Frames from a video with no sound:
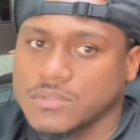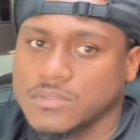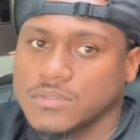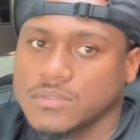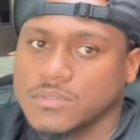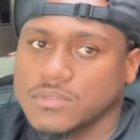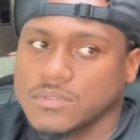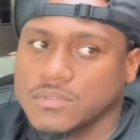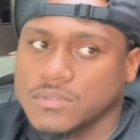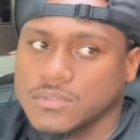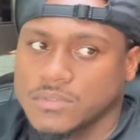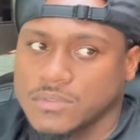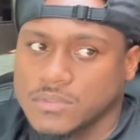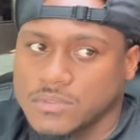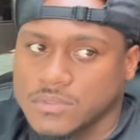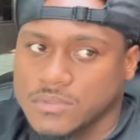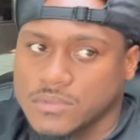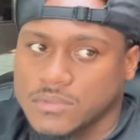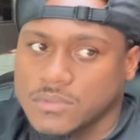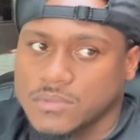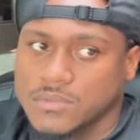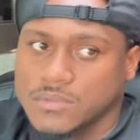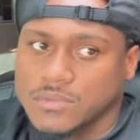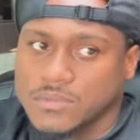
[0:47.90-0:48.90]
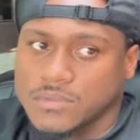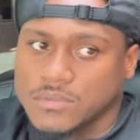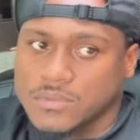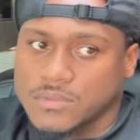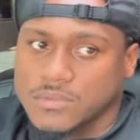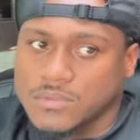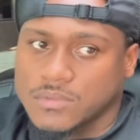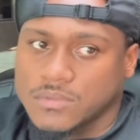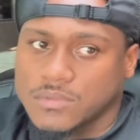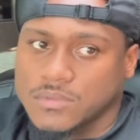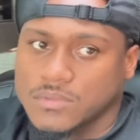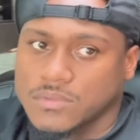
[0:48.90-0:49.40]

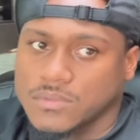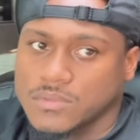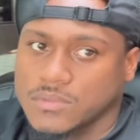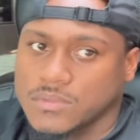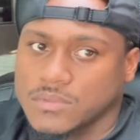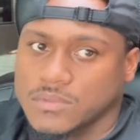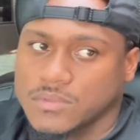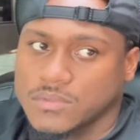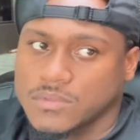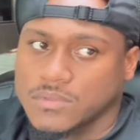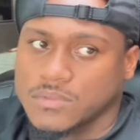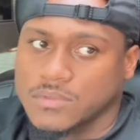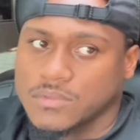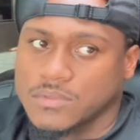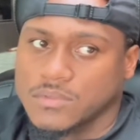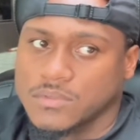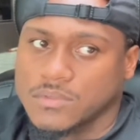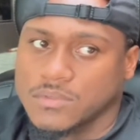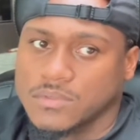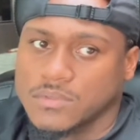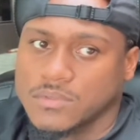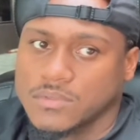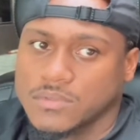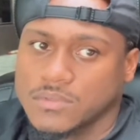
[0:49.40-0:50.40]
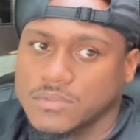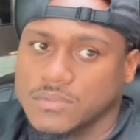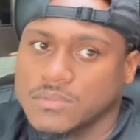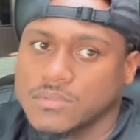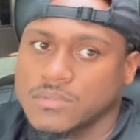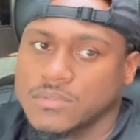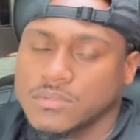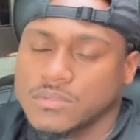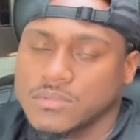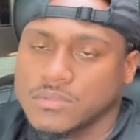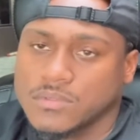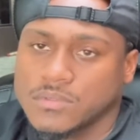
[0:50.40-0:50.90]

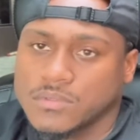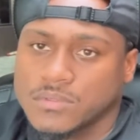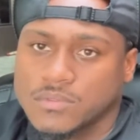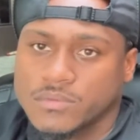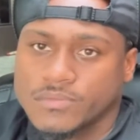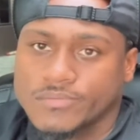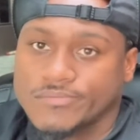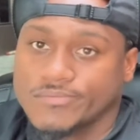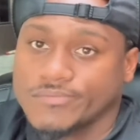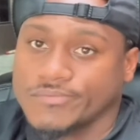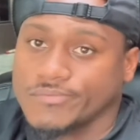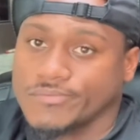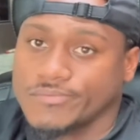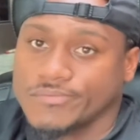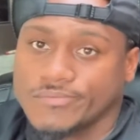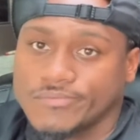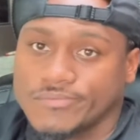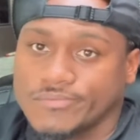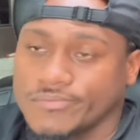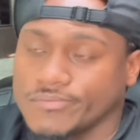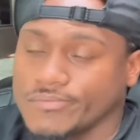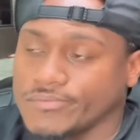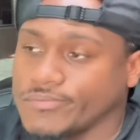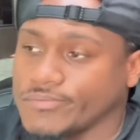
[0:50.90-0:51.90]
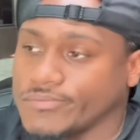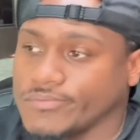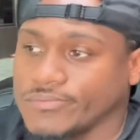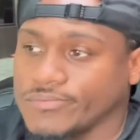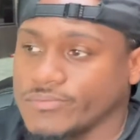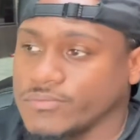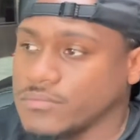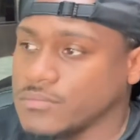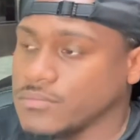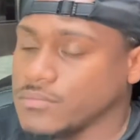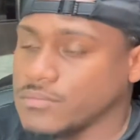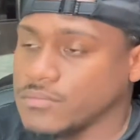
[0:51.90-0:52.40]

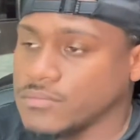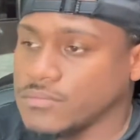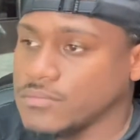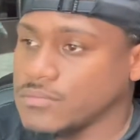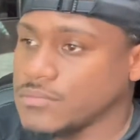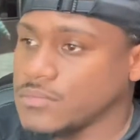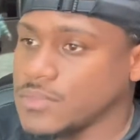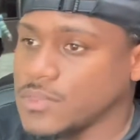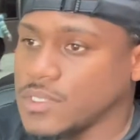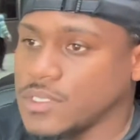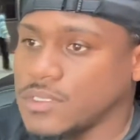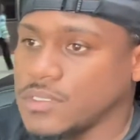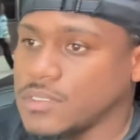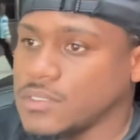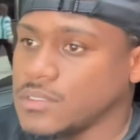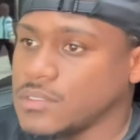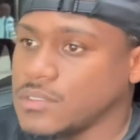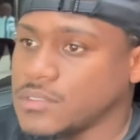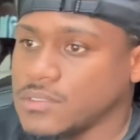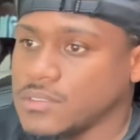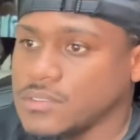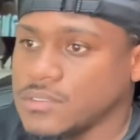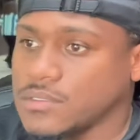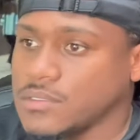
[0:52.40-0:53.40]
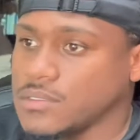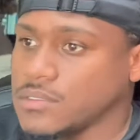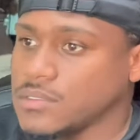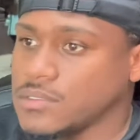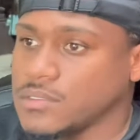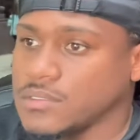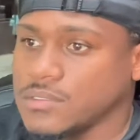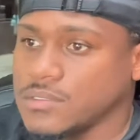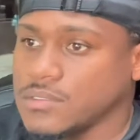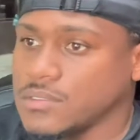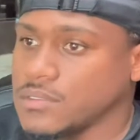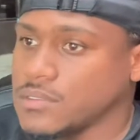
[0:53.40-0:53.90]

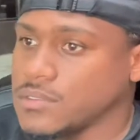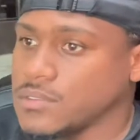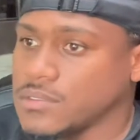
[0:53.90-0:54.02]
The person shown says nothing.